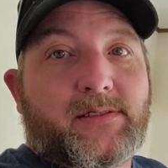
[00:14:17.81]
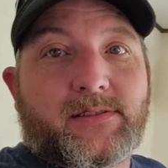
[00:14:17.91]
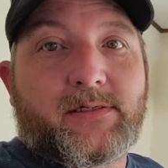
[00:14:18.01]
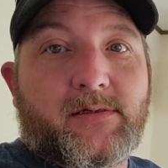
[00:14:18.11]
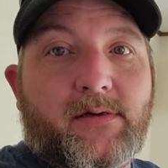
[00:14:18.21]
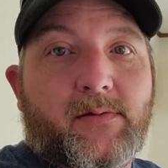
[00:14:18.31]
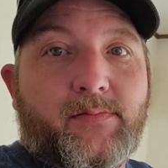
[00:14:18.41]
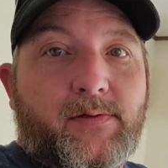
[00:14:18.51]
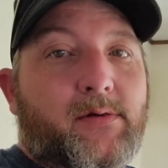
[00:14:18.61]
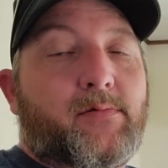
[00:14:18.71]
set it up,
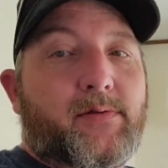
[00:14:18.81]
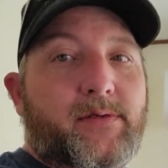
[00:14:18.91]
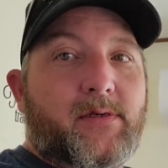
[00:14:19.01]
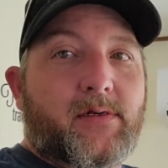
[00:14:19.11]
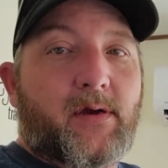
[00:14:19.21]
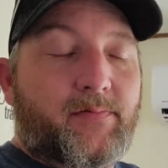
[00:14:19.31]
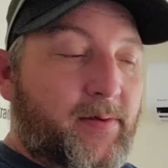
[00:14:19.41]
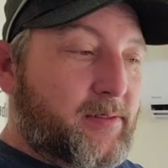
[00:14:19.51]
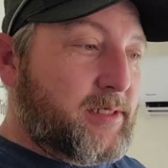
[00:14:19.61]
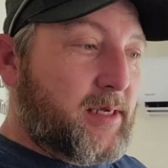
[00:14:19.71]
you know, with the cutoff
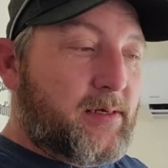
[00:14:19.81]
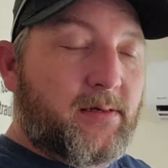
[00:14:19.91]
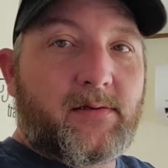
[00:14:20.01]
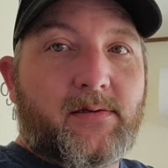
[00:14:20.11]
outside.